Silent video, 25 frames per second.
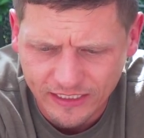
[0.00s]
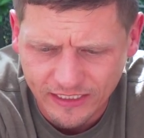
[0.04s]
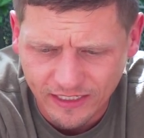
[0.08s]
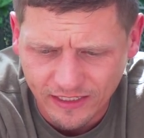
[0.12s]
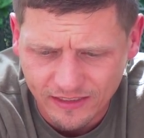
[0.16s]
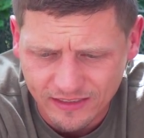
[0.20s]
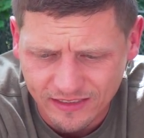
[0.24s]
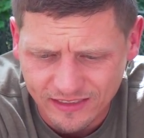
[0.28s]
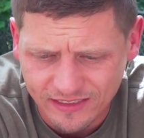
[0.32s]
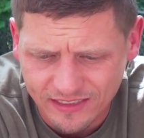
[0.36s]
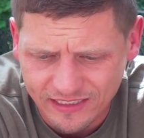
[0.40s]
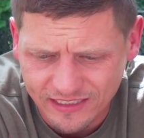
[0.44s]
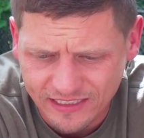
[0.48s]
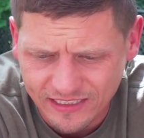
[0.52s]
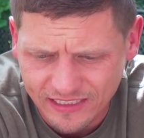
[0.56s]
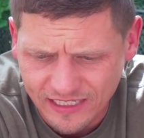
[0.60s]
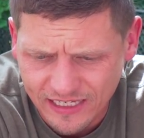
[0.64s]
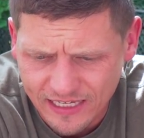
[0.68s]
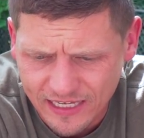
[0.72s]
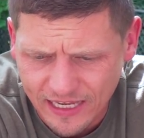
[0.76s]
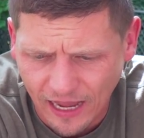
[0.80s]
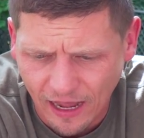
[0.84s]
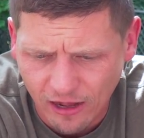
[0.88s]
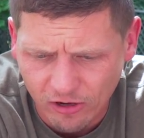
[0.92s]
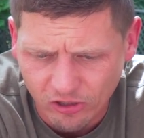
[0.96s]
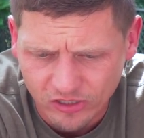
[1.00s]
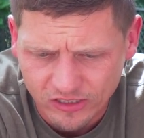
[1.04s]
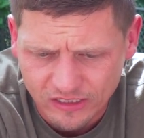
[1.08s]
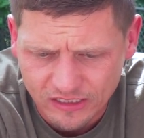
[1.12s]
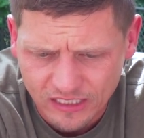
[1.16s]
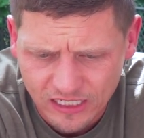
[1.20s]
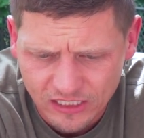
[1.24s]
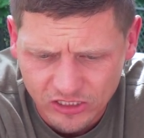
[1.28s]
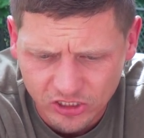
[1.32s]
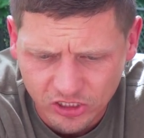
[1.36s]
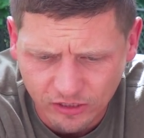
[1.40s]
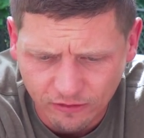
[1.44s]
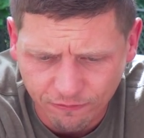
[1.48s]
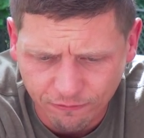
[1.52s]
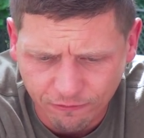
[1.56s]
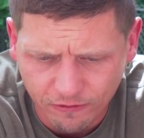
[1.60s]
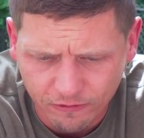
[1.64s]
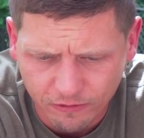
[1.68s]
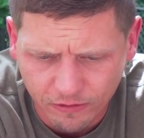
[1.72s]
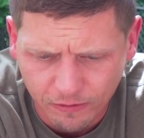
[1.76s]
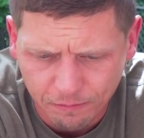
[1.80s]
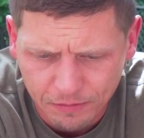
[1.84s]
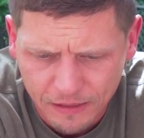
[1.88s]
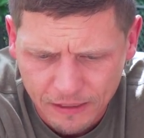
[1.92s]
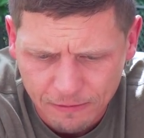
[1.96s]
He doesn't seek out attention
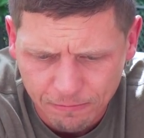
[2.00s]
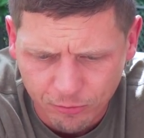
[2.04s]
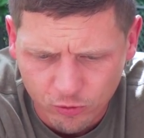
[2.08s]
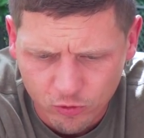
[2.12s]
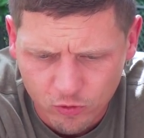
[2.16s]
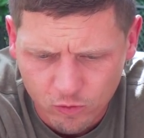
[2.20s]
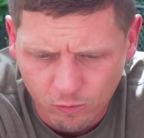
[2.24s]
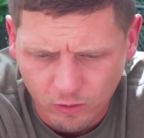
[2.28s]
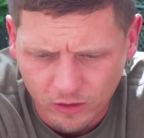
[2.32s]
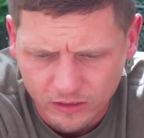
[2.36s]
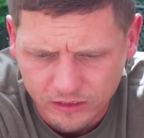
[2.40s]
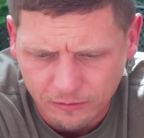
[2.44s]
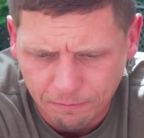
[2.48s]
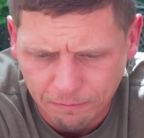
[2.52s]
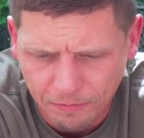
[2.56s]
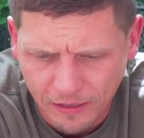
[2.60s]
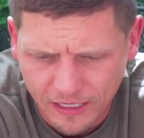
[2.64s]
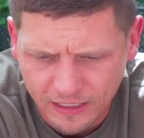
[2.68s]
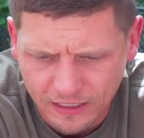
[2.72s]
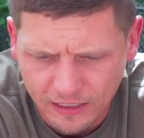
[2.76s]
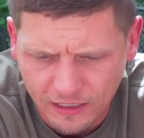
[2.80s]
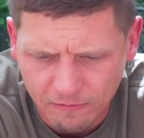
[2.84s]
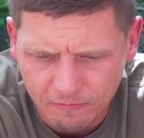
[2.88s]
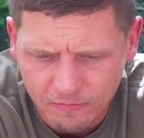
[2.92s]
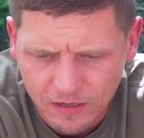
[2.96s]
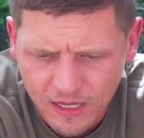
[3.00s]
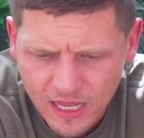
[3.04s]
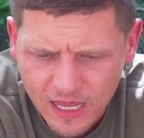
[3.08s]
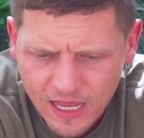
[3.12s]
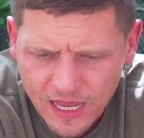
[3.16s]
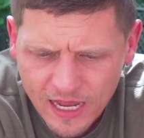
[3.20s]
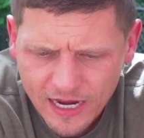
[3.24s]
from the people who want to pet him.